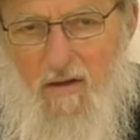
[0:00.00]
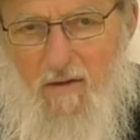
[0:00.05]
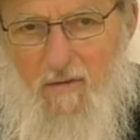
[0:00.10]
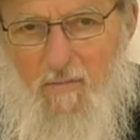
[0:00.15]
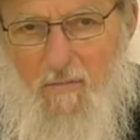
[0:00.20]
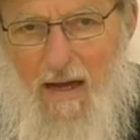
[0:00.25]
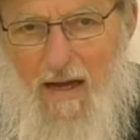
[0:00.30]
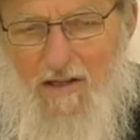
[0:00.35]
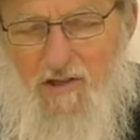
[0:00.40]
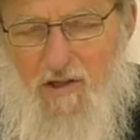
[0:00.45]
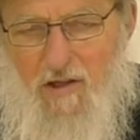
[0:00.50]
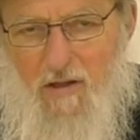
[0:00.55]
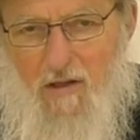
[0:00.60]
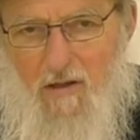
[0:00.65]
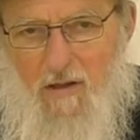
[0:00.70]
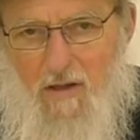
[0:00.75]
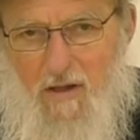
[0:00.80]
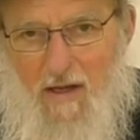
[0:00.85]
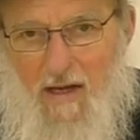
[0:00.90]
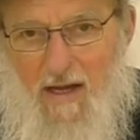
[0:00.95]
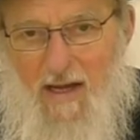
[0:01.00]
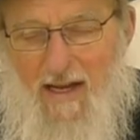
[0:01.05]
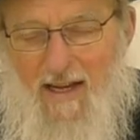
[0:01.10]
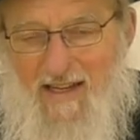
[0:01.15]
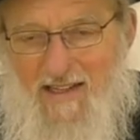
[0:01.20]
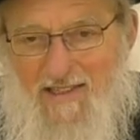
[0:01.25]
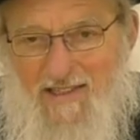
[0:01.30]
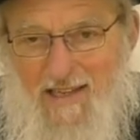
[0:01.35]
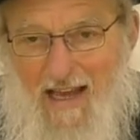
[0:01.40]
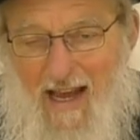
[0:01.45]
magic.
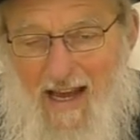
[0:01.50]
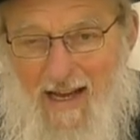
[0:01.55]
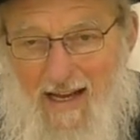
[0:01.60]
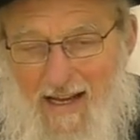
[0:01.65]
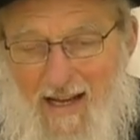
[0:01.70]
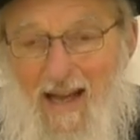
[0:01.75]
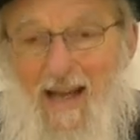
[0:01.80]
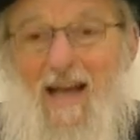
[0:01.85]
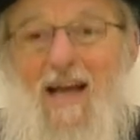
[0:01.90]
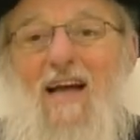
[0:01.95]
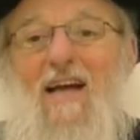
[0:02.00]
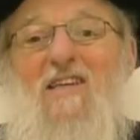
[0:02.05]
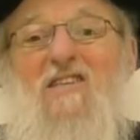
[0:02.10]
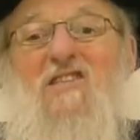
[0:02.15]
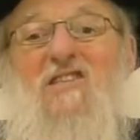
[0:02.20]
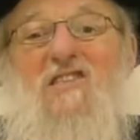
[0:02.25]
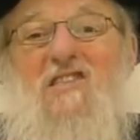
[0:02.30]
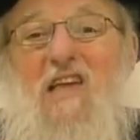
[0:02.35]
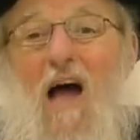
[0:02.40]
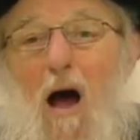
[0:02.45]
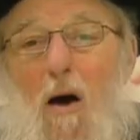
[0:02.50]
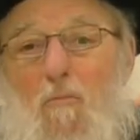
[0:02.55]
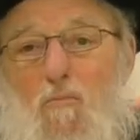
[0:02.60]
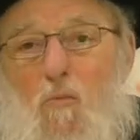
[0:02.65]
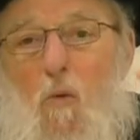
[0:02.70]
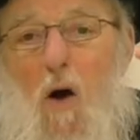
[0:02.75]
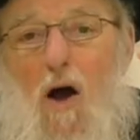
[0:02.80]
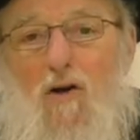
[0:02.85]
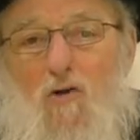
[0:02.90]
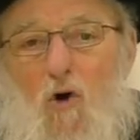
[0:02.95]
He's saying some
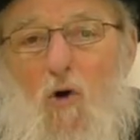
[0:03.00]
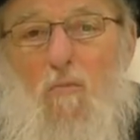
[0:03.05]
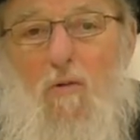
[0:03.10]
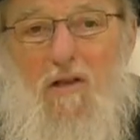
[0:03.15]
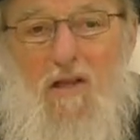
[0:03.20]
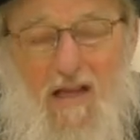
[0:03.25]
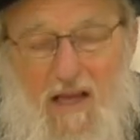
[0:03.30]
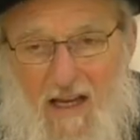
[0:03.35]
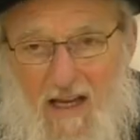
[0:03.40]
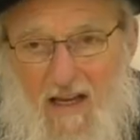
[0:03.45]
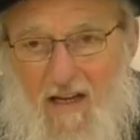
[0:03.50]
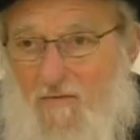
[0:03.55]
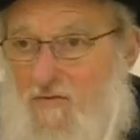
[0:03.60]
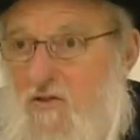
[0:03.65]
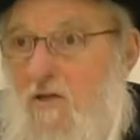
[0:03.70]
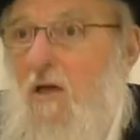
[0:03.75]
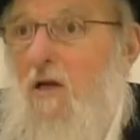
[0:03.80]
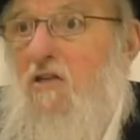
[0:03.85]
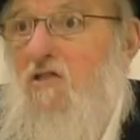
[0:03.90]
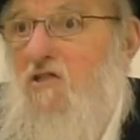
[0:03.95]
people who believe,